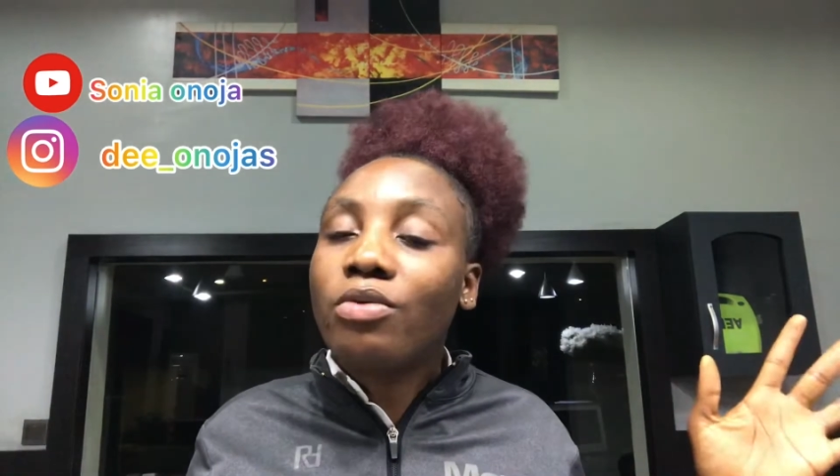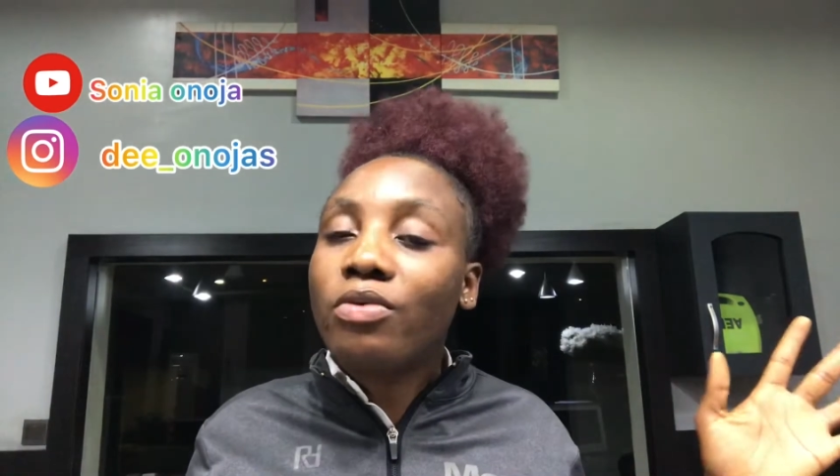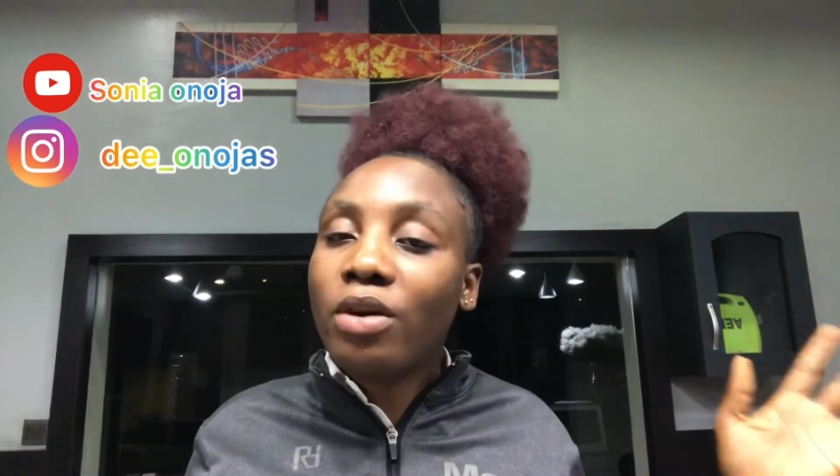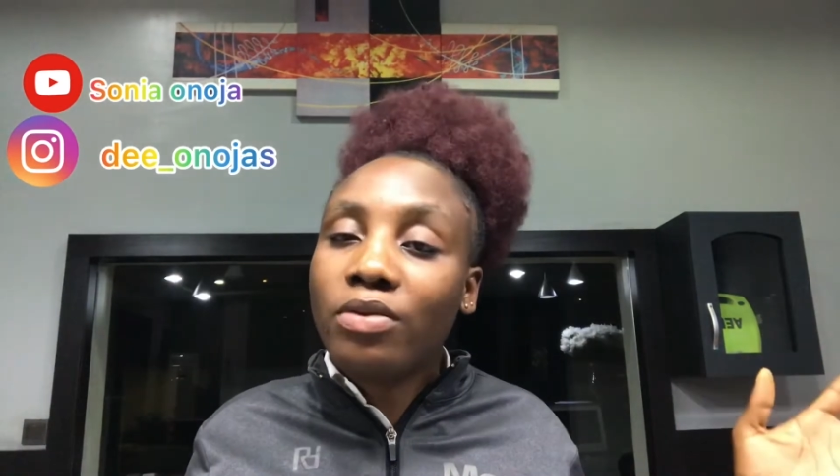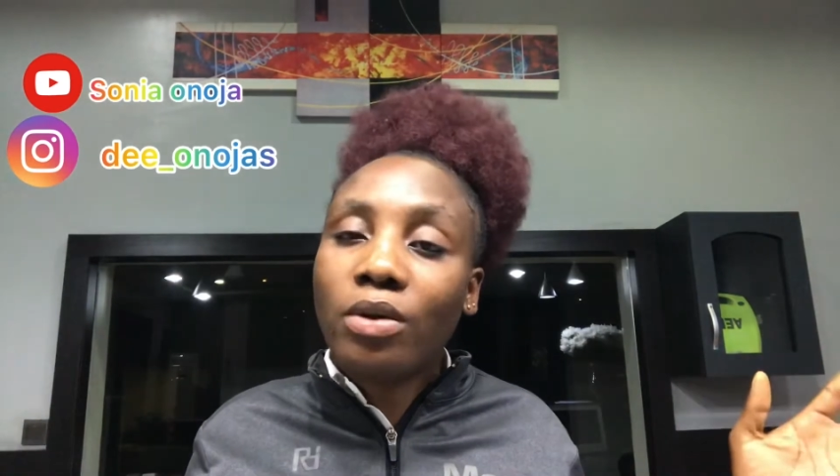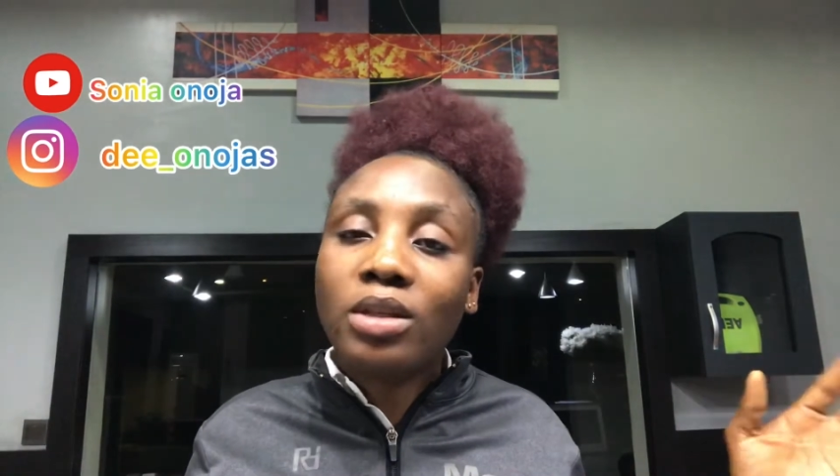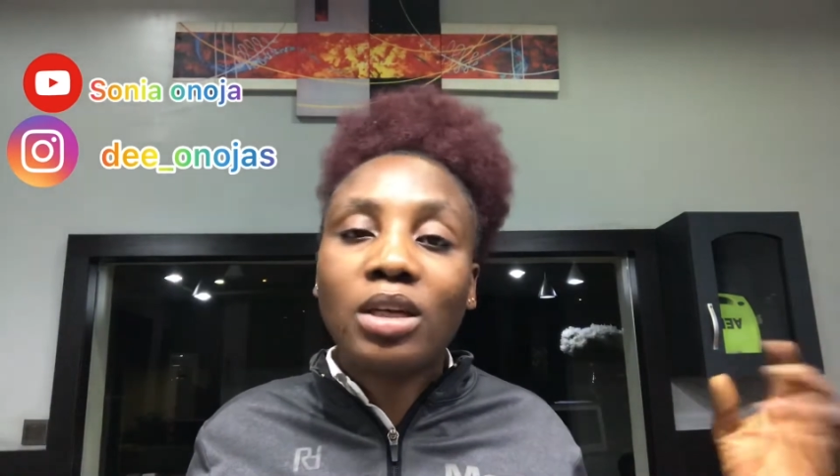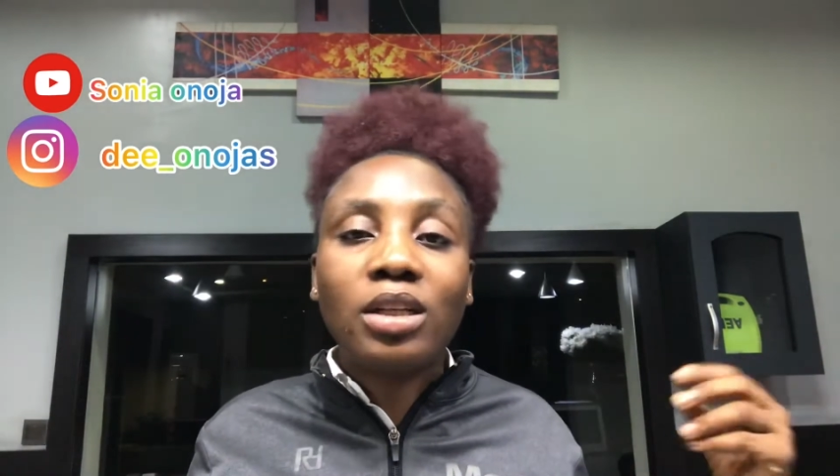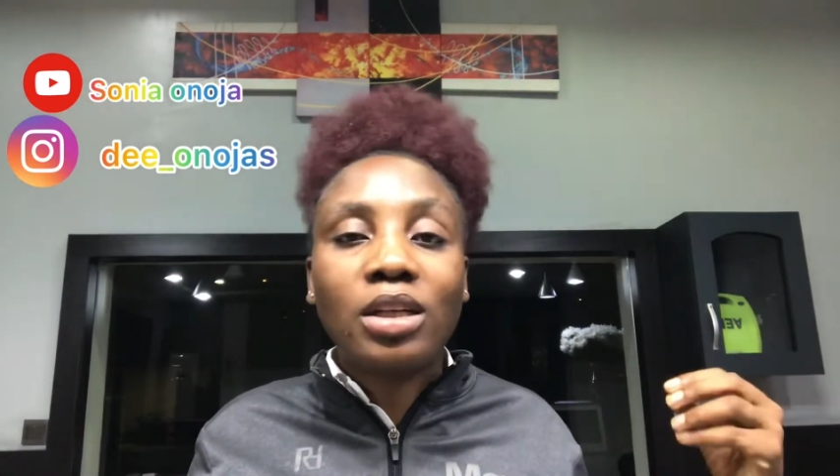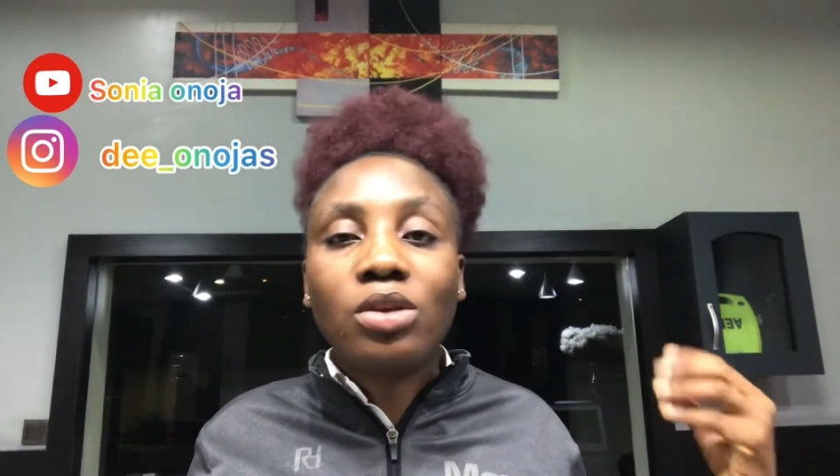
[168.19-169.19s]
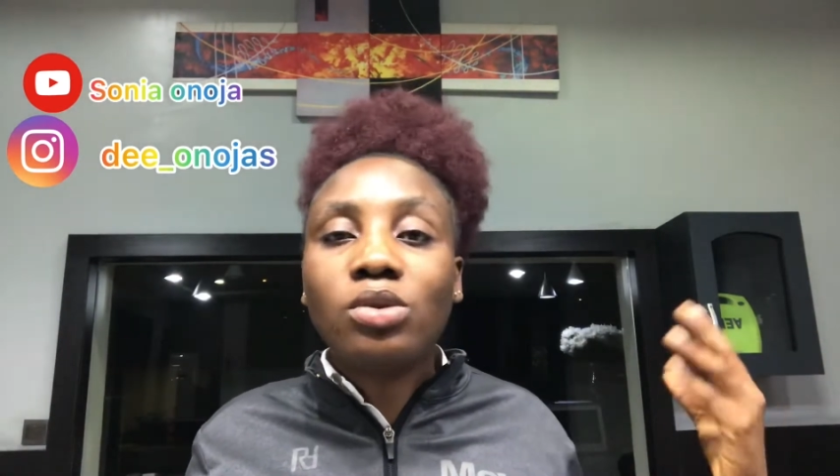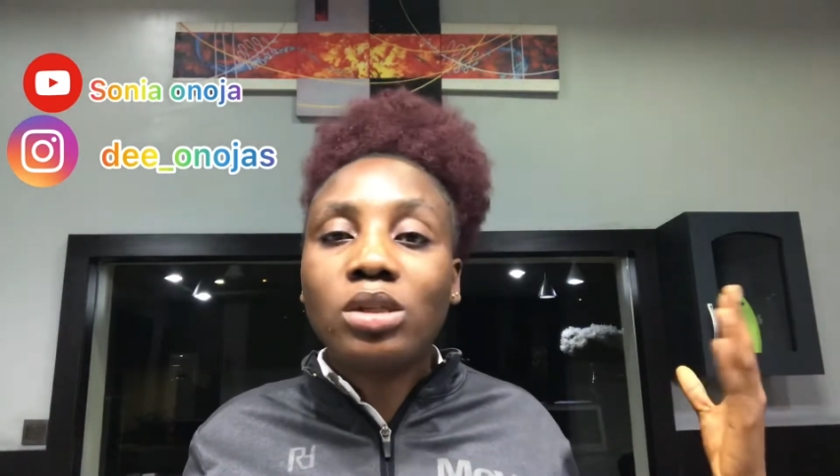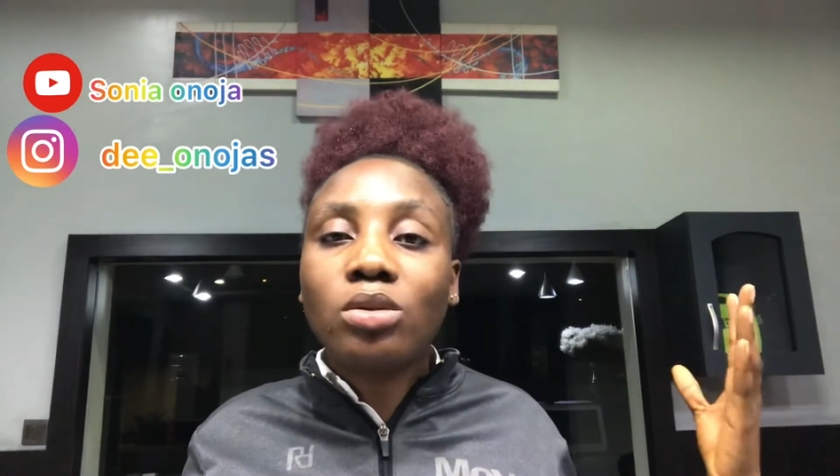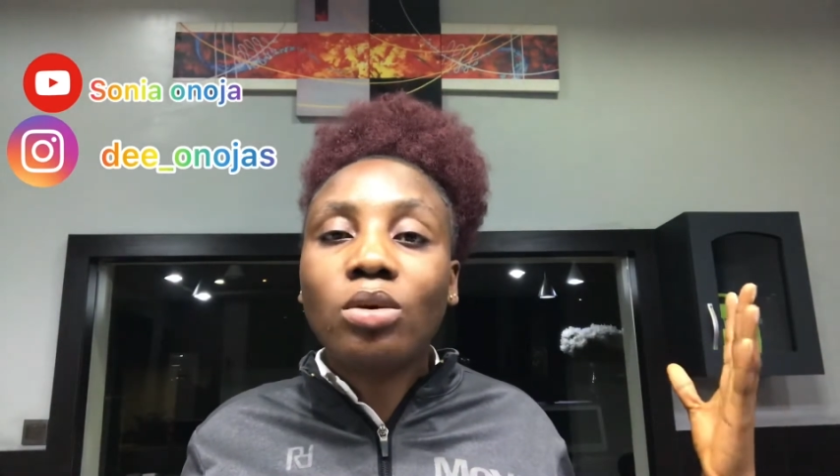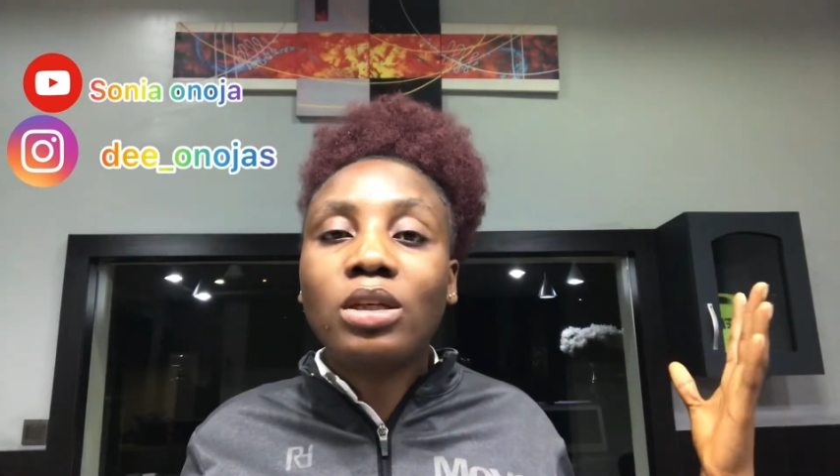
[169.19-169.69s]
5 hours and then you sit
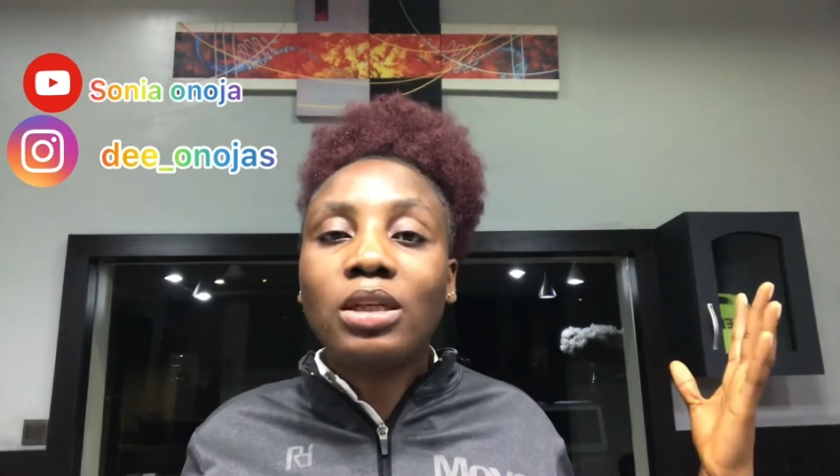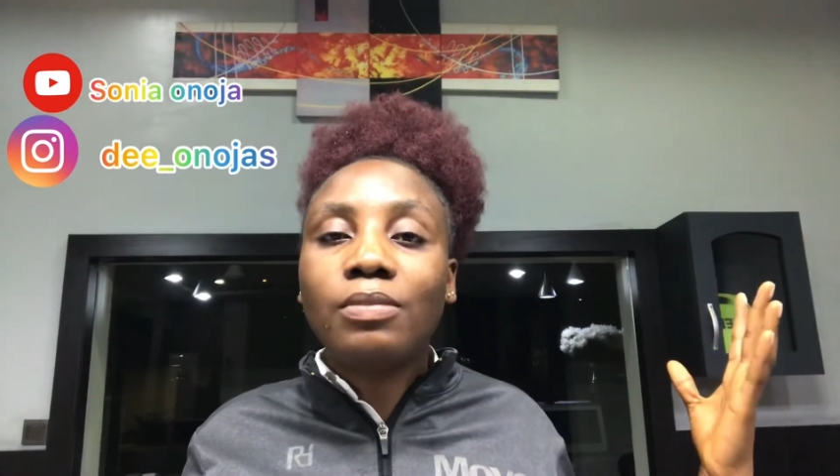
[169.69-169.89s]
on the